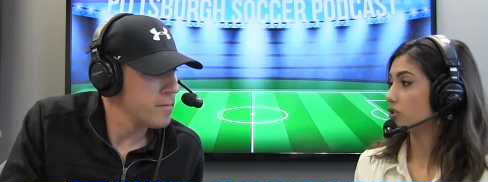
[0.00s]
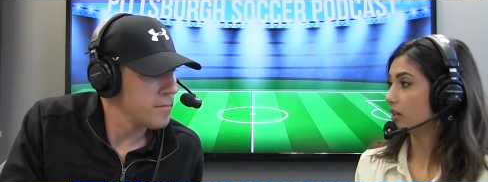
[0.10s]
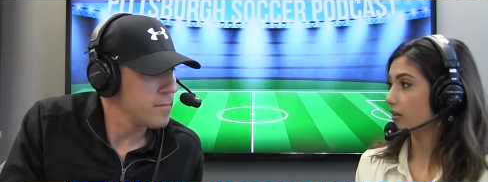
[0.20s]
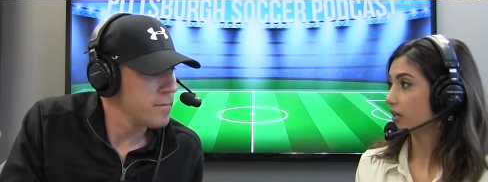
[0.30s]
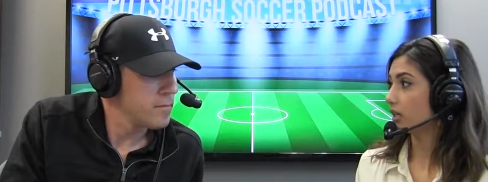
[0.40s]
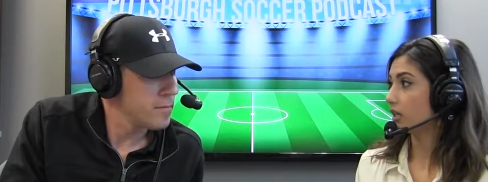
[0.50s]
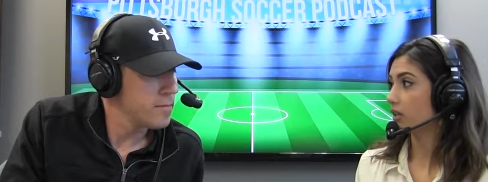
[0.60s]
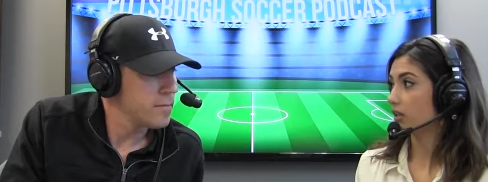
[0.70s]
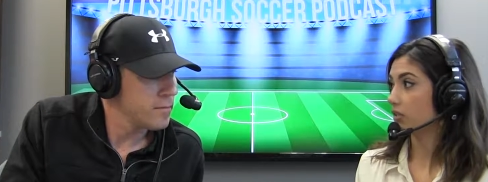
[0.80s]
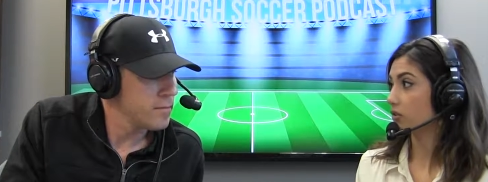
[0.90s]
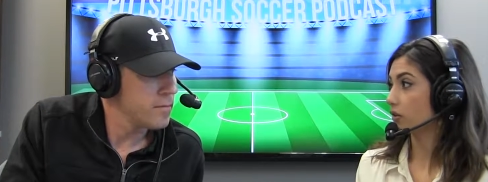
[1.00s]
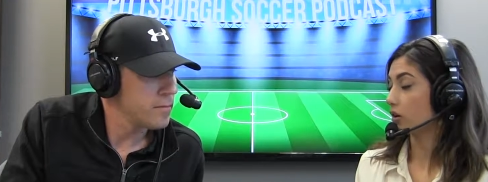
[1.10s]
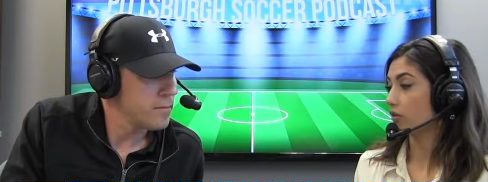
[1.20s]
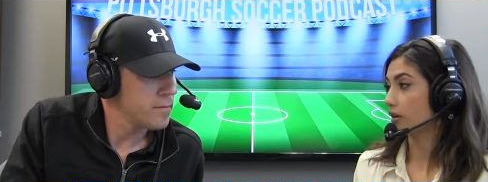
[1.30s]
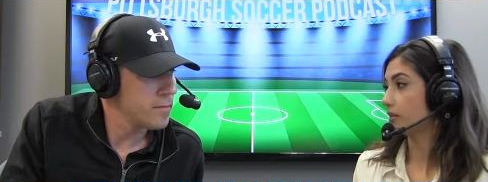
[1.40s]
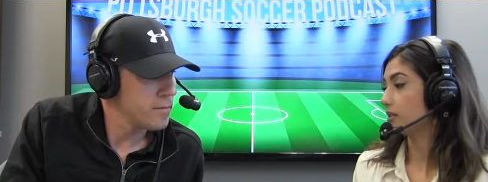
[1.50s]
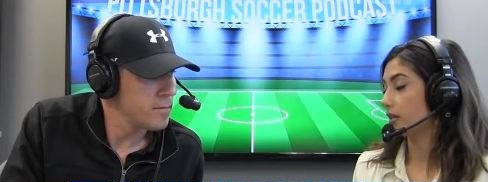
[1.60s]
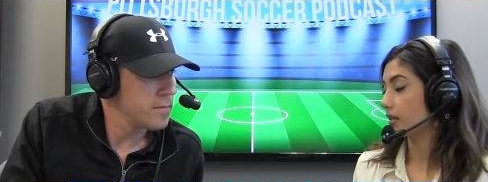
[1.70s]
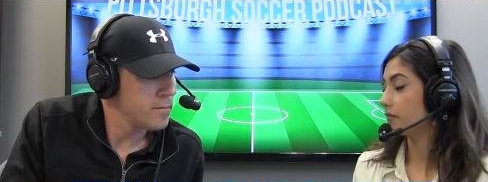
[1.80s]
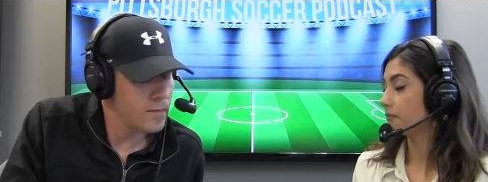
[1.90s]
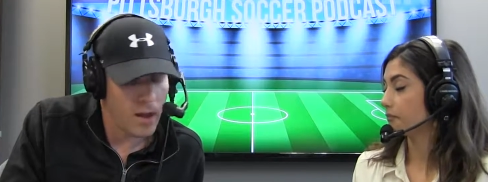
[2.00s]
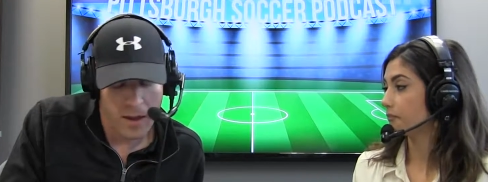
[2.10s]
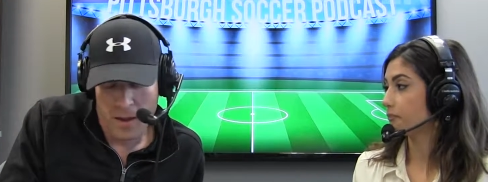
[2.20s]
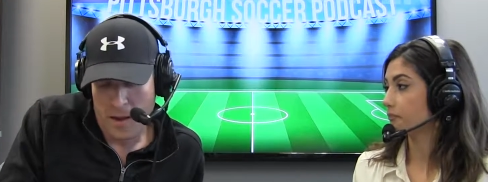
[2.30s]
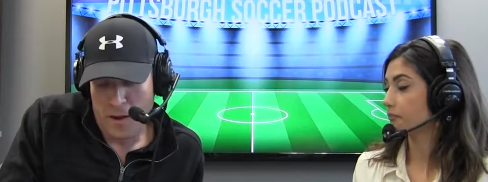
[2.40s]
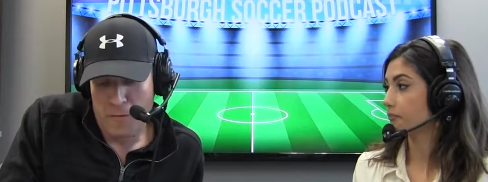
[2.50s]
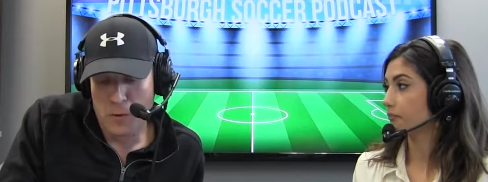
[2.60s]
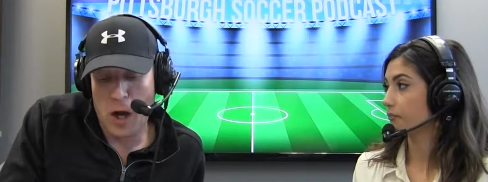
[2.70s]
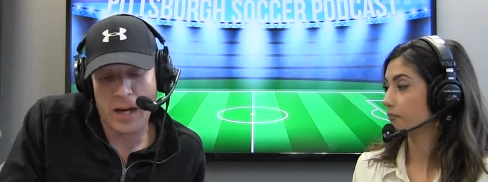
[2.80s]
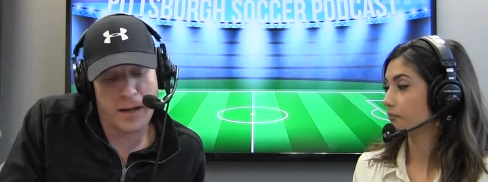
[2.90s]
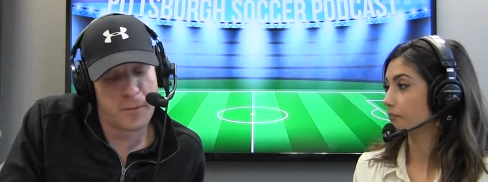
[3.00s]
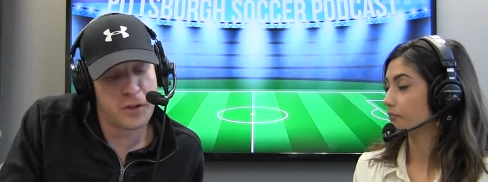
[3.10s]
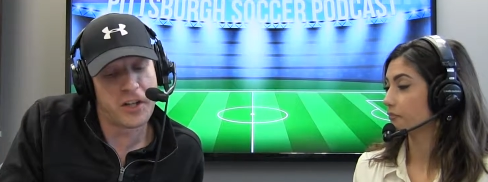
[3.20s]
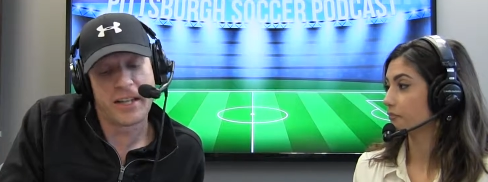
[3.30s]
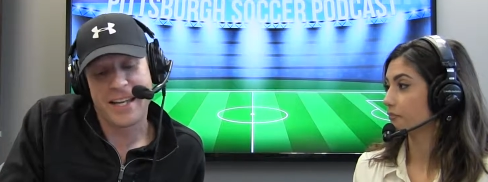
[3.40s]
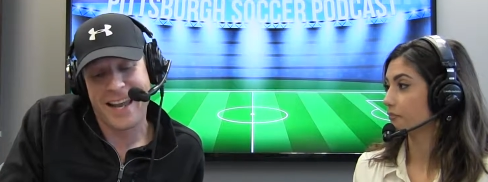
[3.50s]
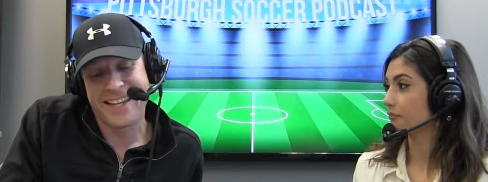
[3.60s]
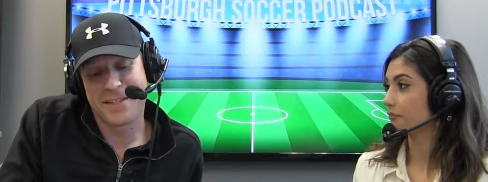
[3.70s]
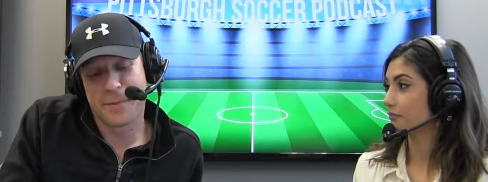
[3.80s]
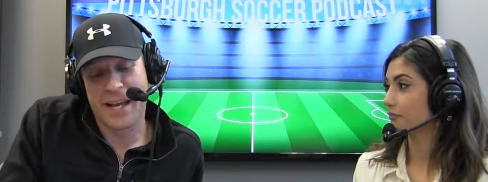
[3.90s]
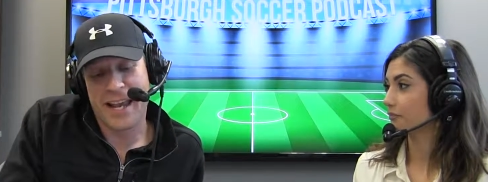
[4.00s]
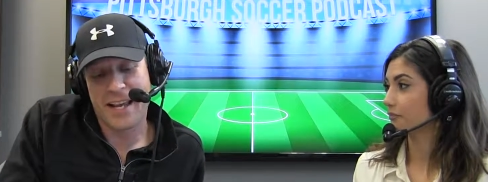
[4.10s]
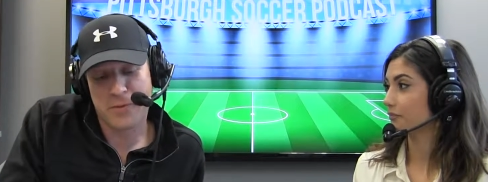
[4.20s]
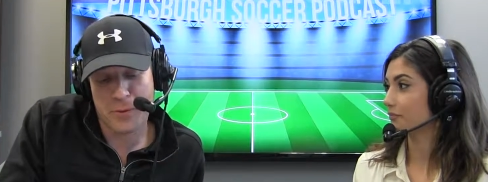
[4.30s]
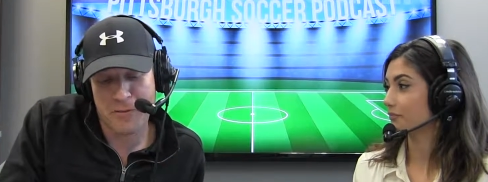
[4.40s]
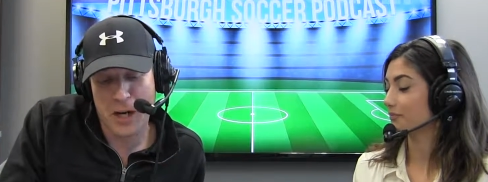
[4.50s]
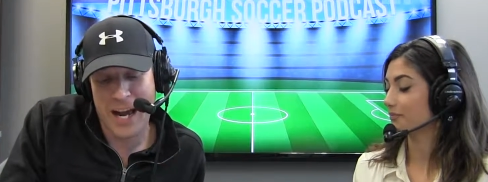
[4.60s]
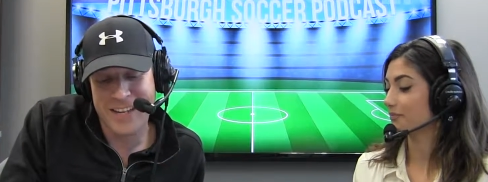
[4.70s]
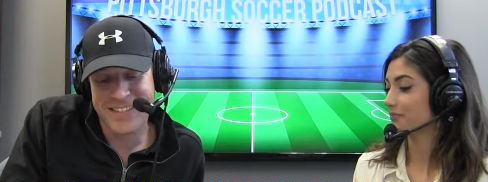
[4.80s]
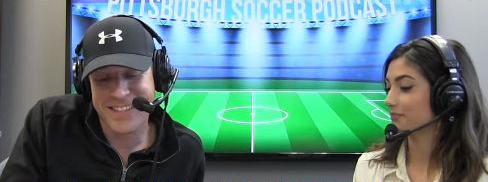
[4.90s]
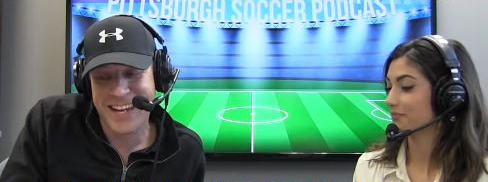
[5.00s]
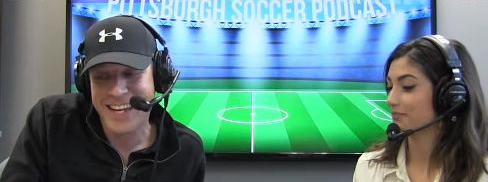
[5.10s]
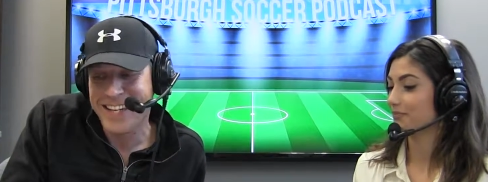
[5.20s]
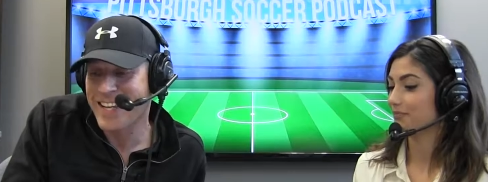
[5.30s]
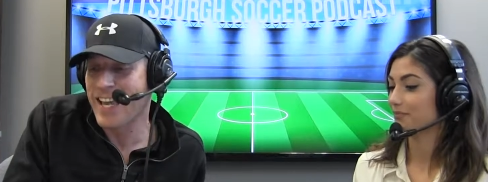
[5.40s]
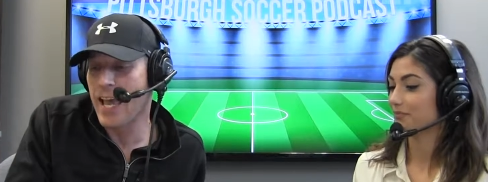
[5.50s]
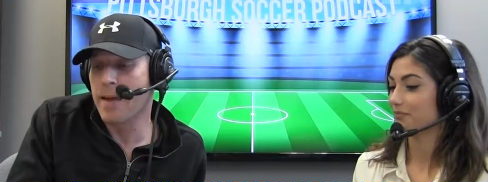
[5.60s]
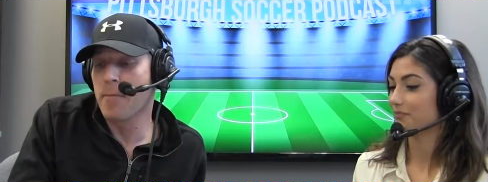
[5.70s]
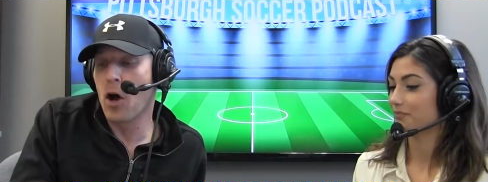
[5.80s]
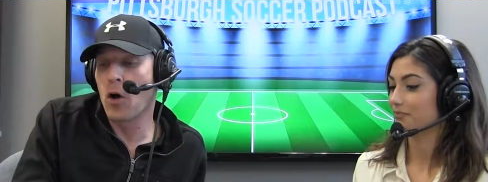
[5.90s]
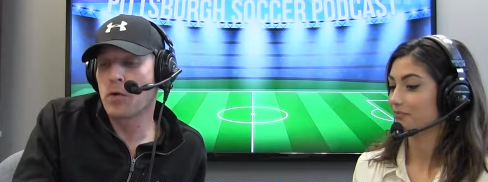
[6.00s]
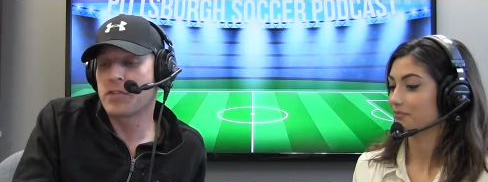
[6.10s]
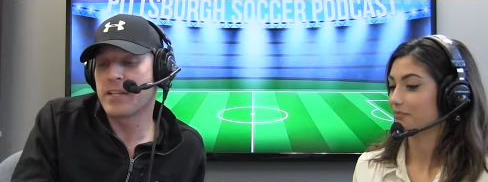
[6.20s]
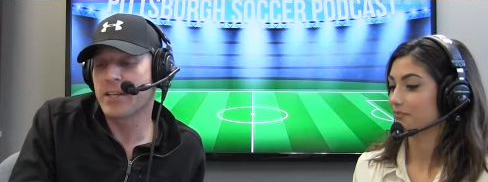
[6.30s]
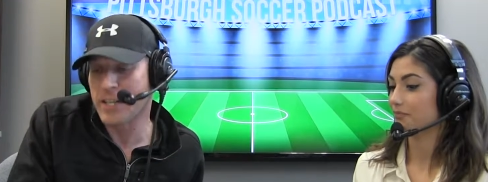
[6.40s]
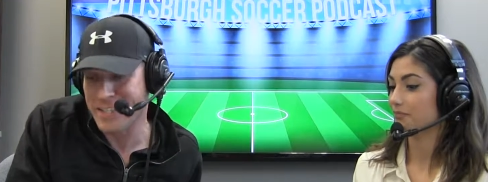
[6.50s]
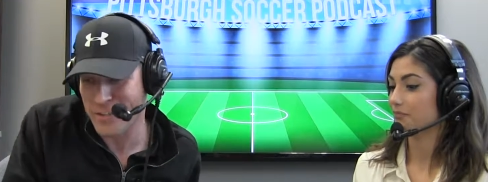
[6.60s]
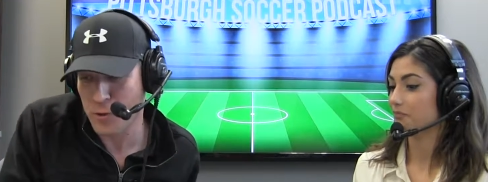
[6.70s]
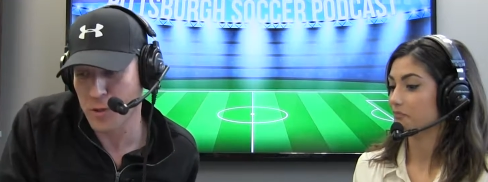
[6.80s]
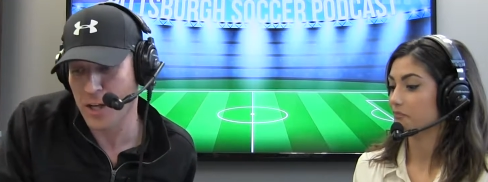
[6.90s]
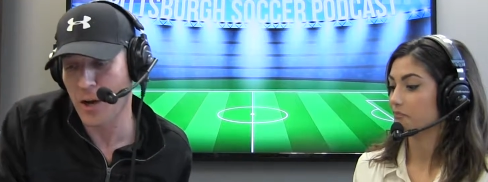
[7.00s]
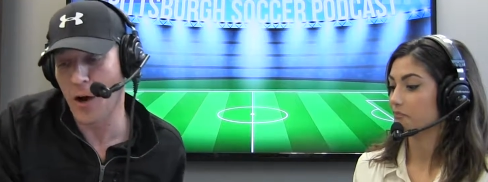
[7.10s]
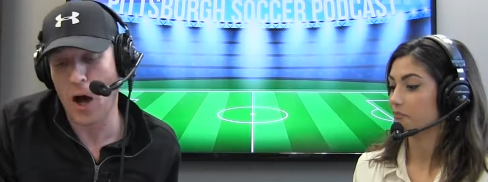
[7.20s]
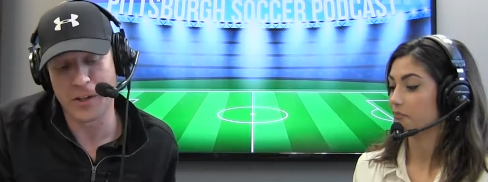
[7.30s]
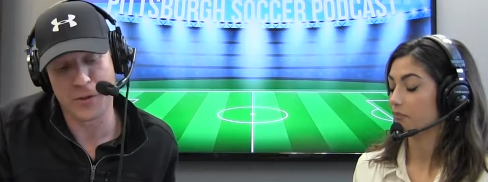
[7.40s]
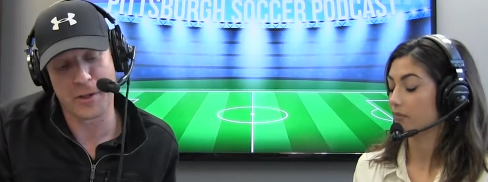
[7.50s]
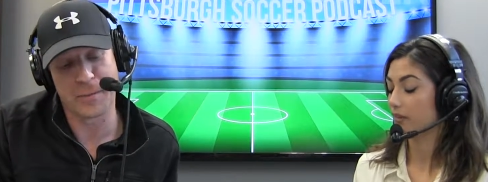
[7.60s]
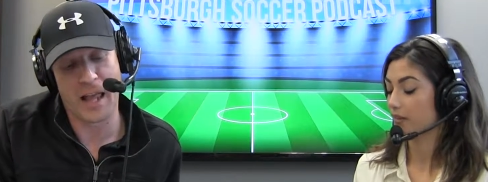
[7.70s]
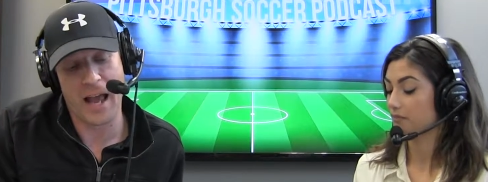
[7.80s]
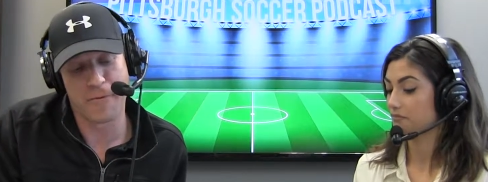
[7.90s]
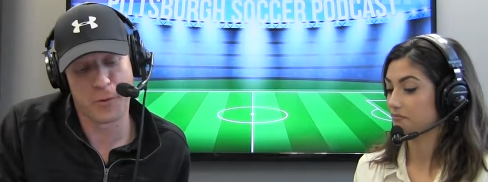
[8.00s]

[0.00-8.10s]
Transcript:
Speaker 1: charity and things going on around the city.
Speaker 2: Veronica Buccilli is my guest, Riverhound's in-game host here in studio on Trib Live